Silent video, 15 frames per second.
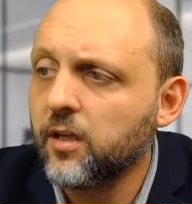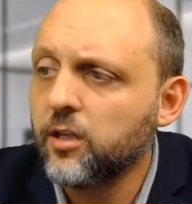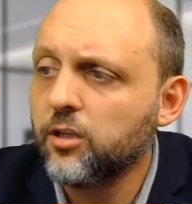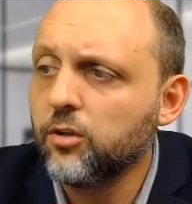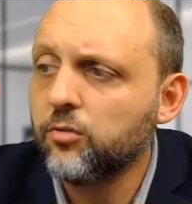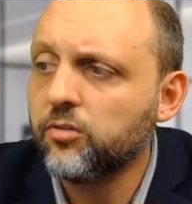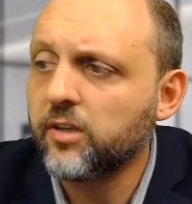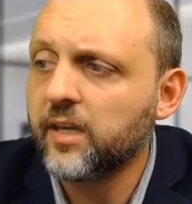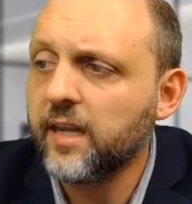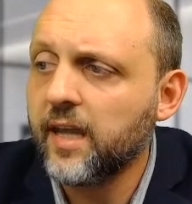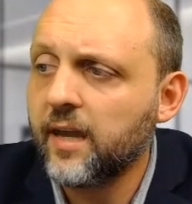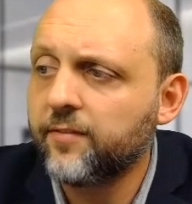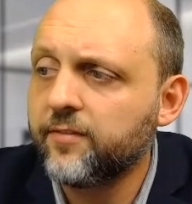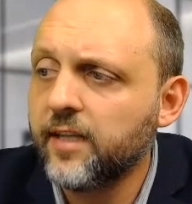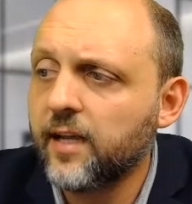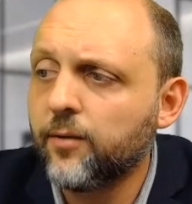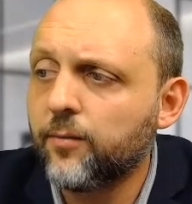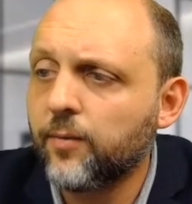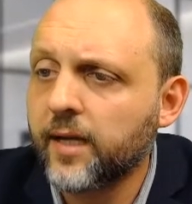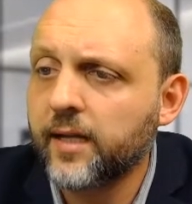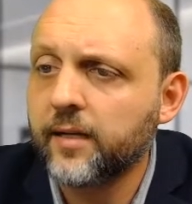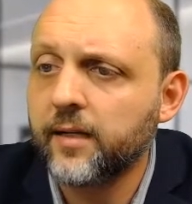using an
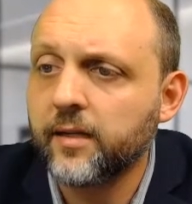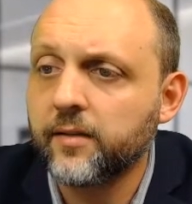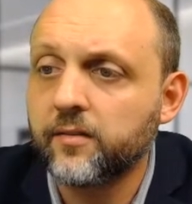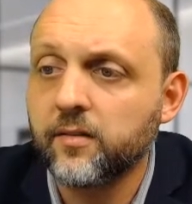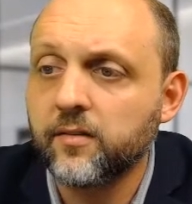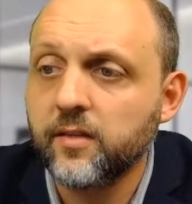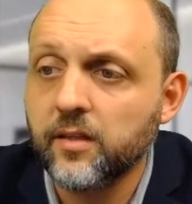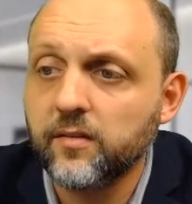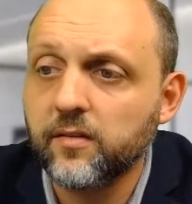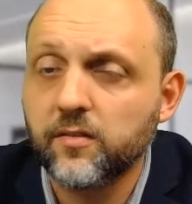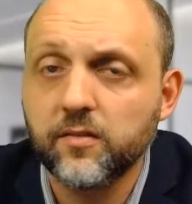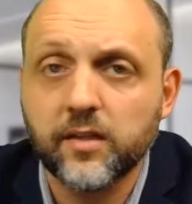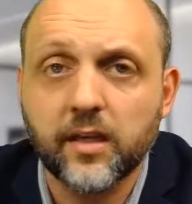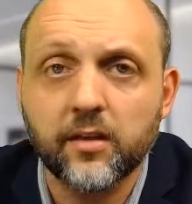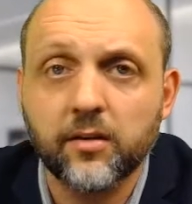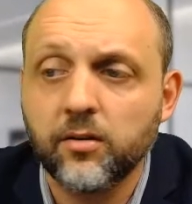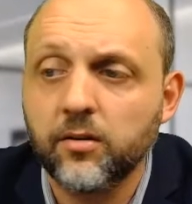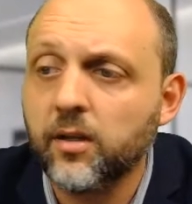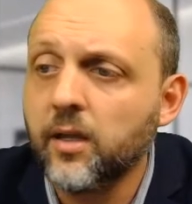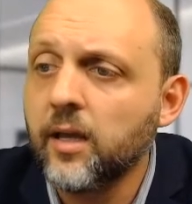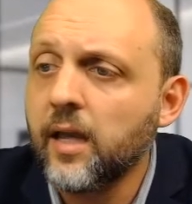FDA-recognized consensus standard